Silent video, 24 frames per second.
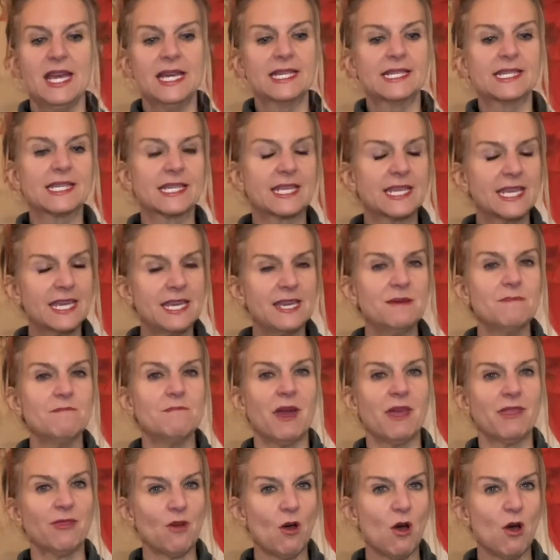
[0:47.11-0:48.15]
to keep my
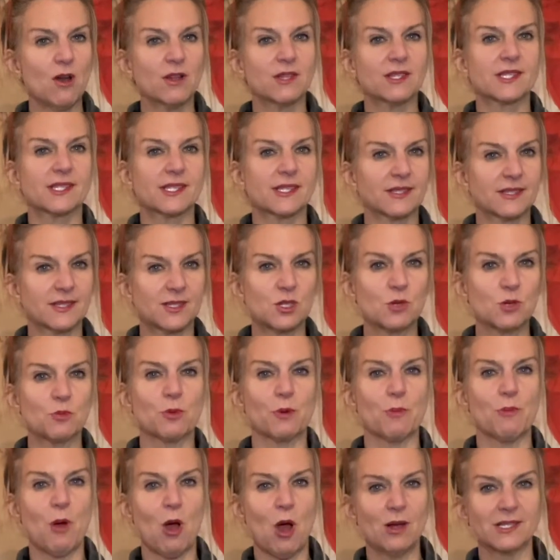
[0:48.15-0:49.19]
thoughts super
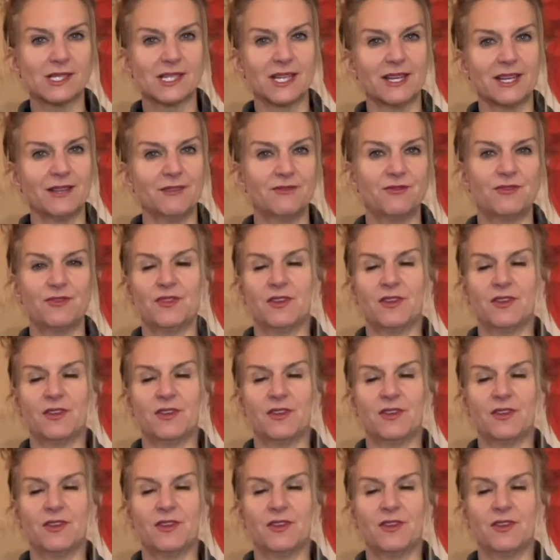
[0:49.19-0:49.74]
positive.